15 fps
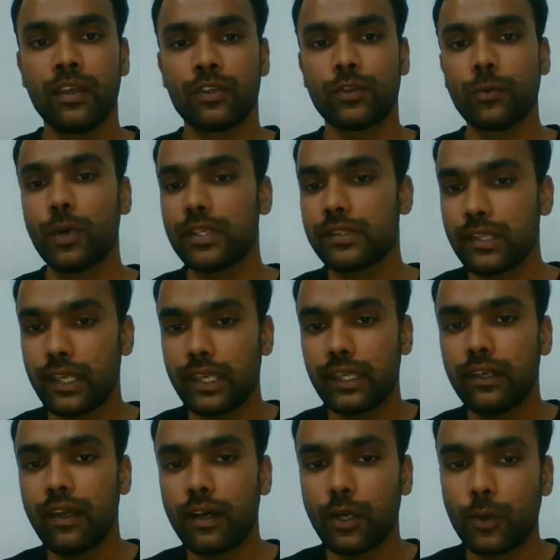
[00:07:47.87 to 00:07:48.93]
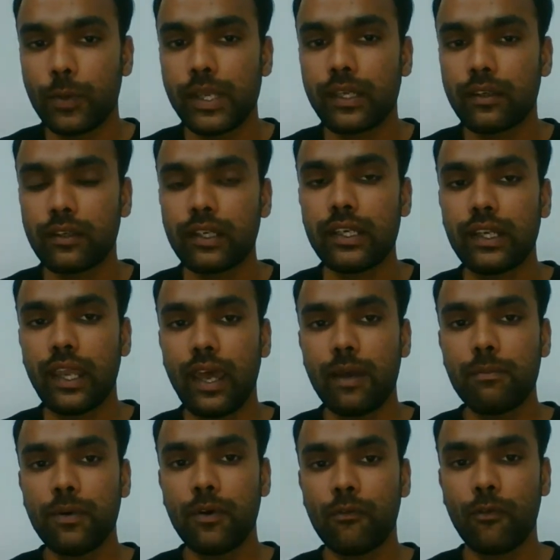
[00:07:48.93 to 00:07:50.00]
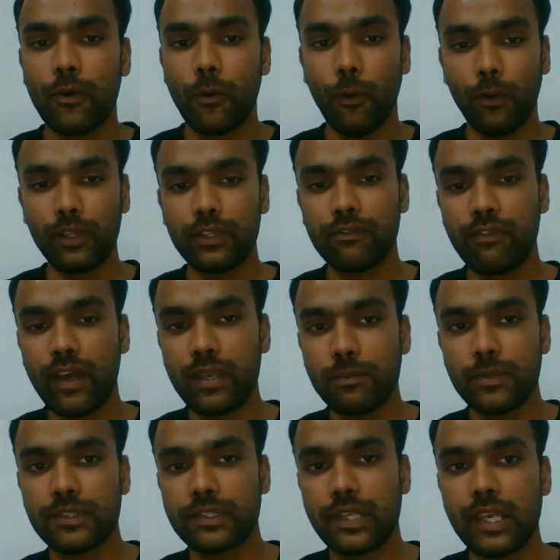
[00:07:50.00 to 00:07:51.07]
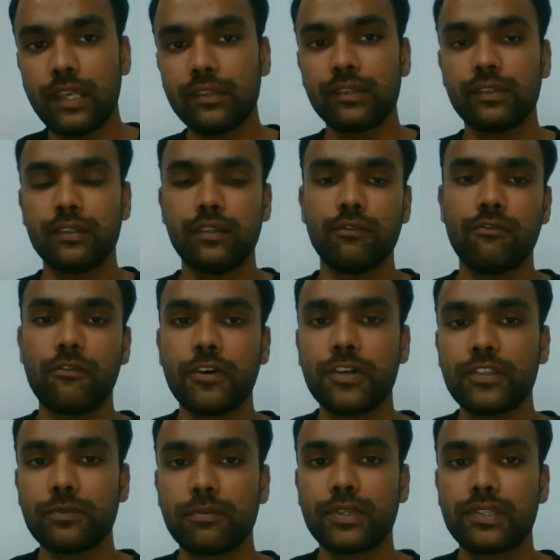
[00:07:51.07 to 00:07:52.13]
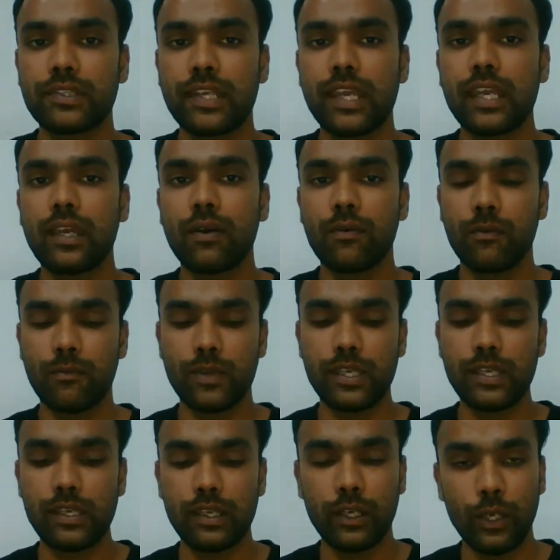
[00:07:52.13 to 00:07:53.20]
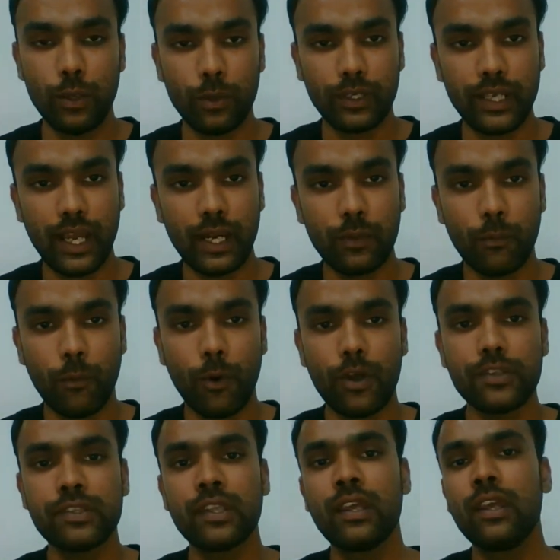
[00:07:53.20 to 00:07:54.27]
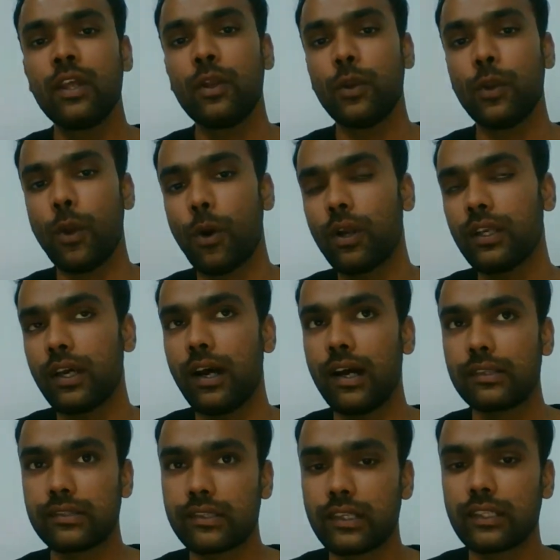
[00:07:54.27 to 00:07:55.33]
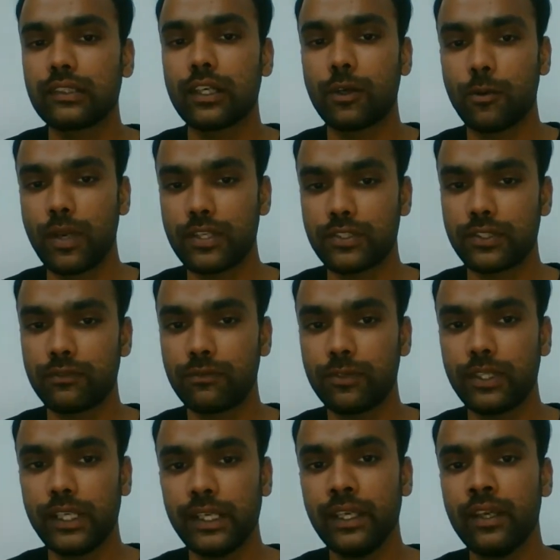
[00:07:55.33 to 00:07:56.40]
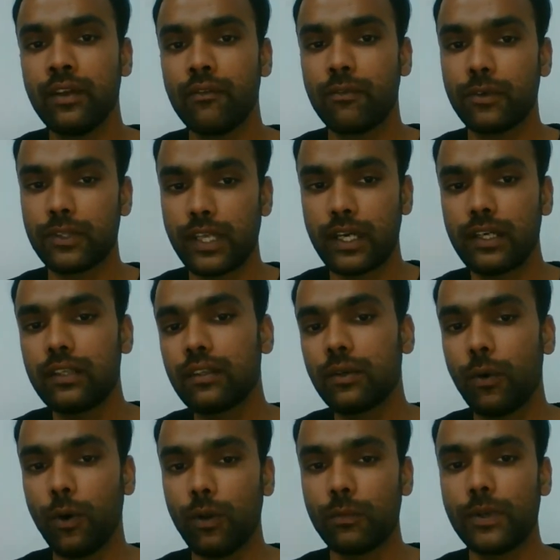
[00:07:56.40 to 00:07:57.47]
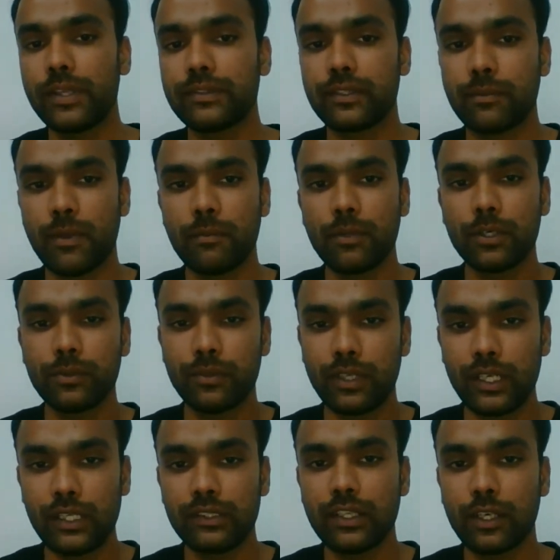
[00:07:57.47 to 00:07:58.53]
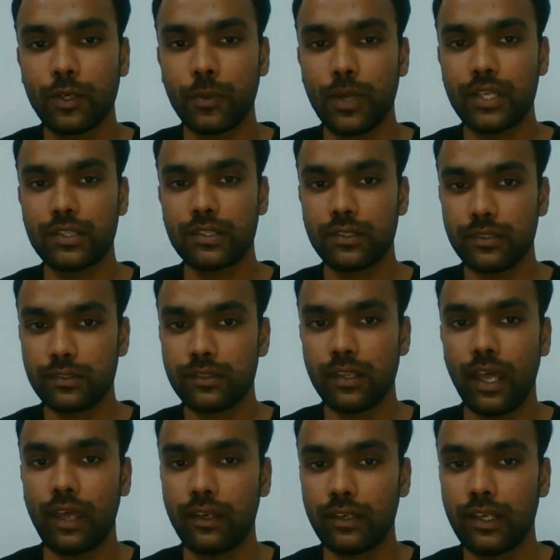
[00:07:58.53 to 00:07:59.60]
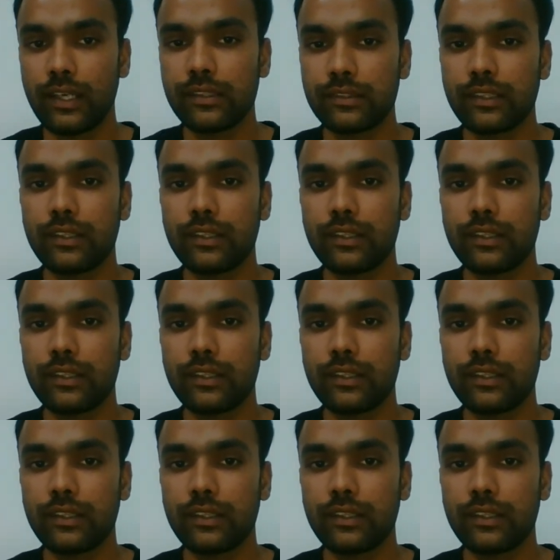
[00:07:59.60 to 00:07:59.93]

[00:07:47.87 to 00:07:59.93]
So, once again, a quick recap for all the 5 mistakes. The first mistake we looked at was not answering the question fully. For that, always remember to read the questions, analyze